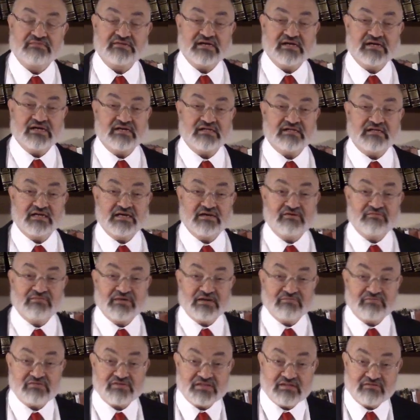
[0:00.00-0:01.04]
and he
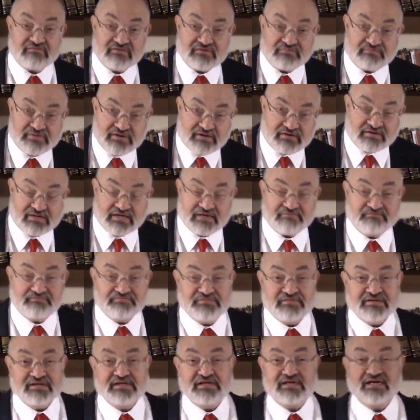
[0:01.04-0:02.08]
remembered some of it apparently,
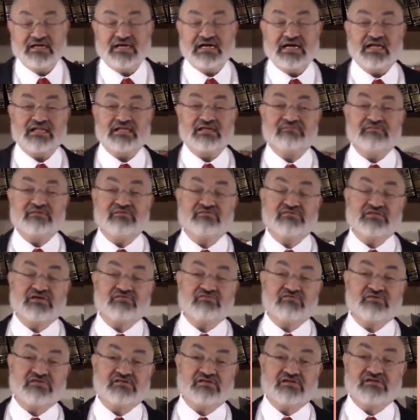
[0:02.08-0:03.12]
and got them, he was
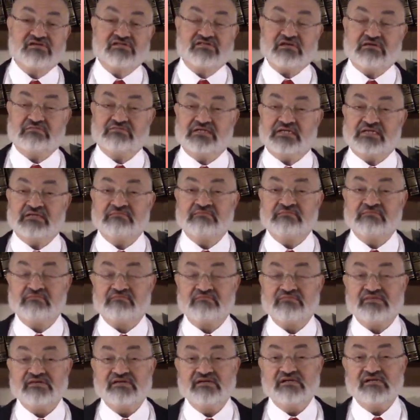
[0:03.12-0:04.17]
interested in the subject
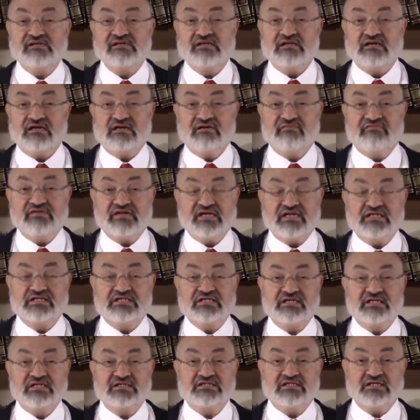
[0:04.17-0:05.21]
of Yiddish and
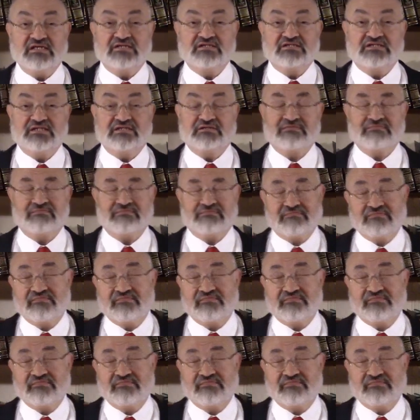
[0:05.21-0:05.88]
Yiddish literature.